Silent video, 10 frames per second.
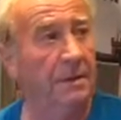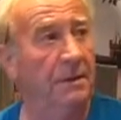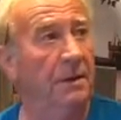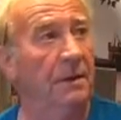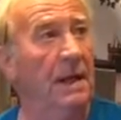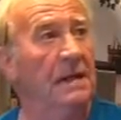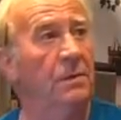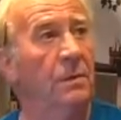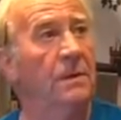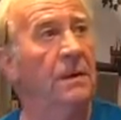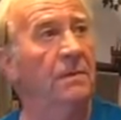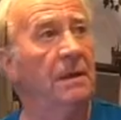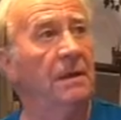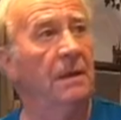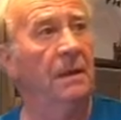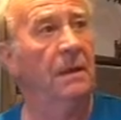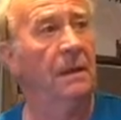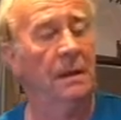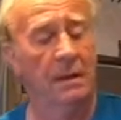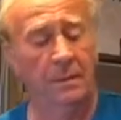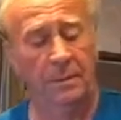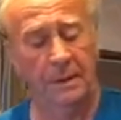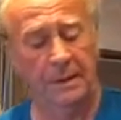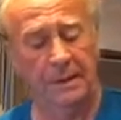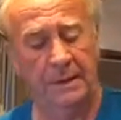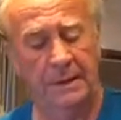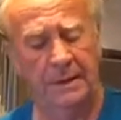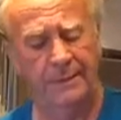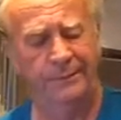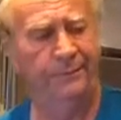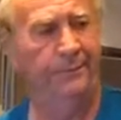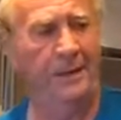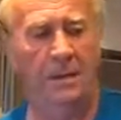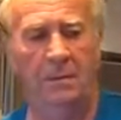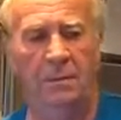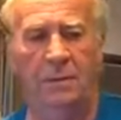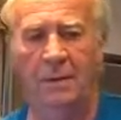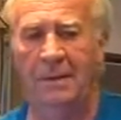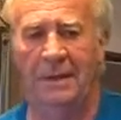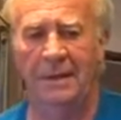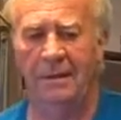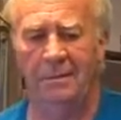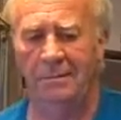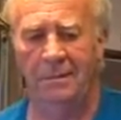the last ones I made, but put it up there now.